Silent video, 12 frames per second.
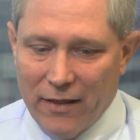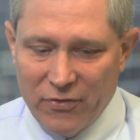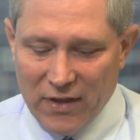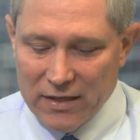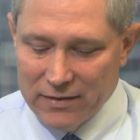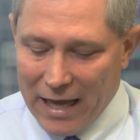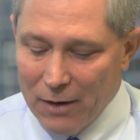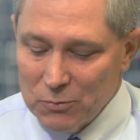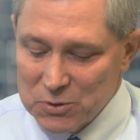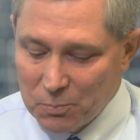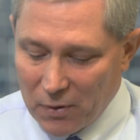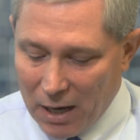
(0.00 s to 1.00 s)
I think that
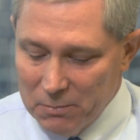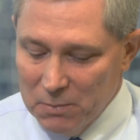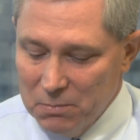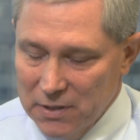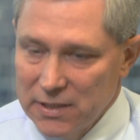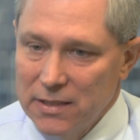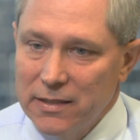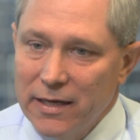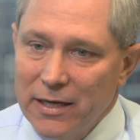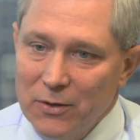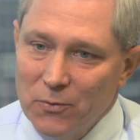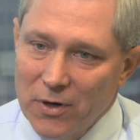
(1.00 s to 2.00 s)
was probably a
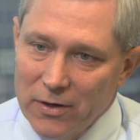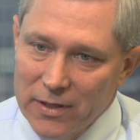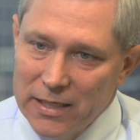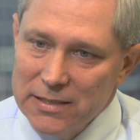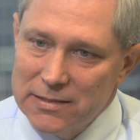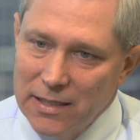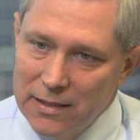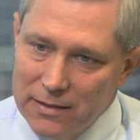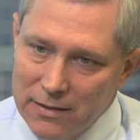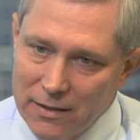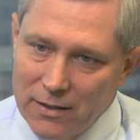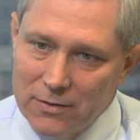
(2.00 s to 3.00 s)
day where they said,
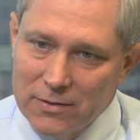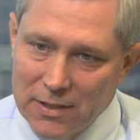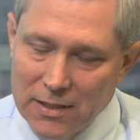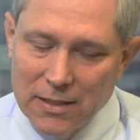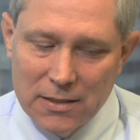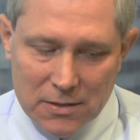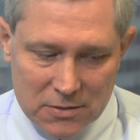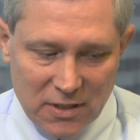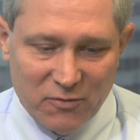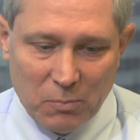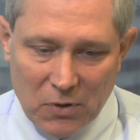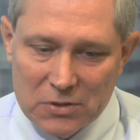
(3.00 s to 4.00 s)

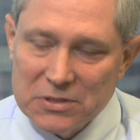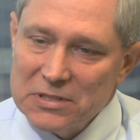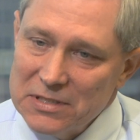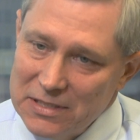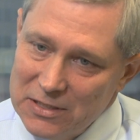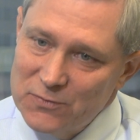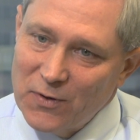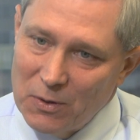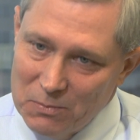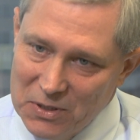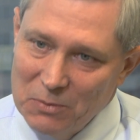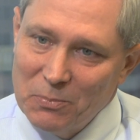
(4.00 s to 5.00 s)
Jeff Burgess and his
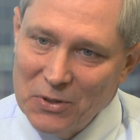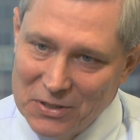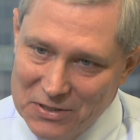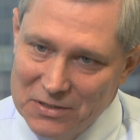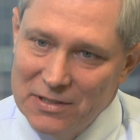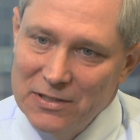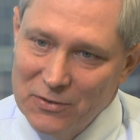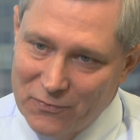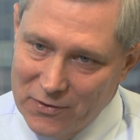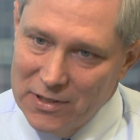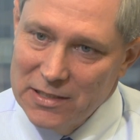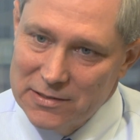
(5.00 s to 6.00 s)
firm did a pretty good deal
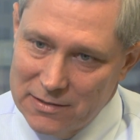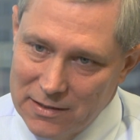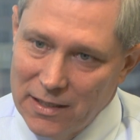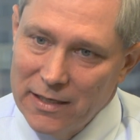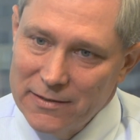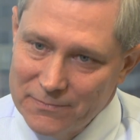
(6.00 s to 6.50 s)
for us today.